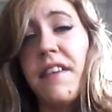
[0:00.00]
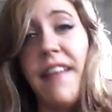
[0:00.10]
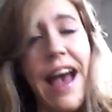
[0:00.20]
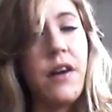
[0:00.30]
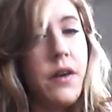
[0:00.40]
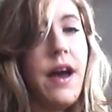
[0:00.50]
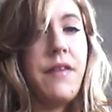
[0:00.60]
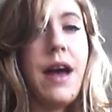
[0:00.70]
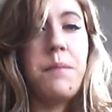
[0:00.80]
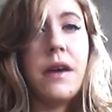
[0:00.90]
Is that how you
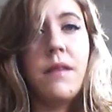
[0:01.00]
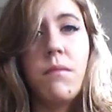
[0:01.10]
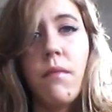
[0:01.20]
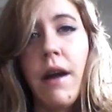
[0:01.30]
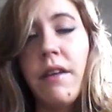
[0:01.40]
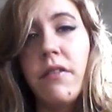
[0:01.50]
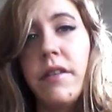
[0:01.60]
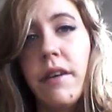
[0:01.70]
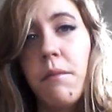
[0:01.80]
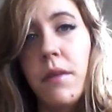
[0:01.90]
have a happy
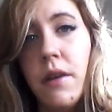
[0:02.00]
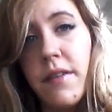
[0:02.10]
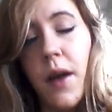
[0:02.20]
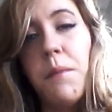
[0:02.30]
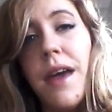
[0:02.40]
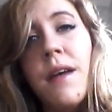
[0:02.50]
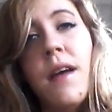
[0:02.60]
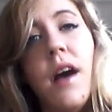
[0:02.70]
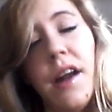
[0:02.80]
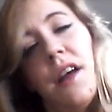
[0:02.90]
relationship? You tell me.
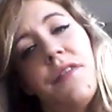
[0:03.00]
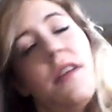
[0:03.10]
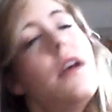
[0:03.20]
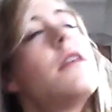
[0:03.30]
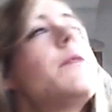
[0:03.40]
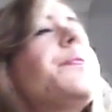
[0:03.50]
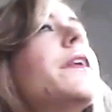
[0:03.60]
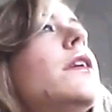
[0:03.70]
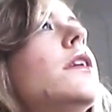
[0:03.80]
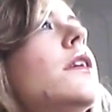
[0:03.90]
I'd love to know.
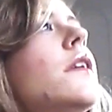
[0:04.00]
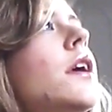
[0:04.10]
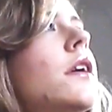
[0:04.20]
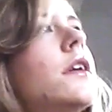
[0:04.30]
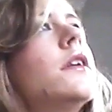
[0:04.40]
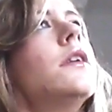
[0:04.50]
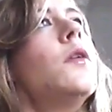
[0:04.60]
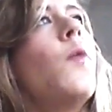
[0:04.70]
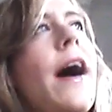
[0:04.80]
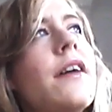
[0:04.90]

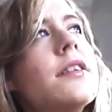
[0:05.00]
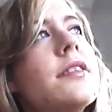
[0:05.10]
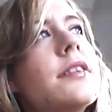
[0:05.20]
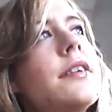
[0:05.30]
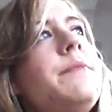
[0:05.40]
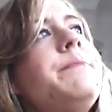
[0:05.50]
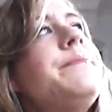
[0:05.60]
What else?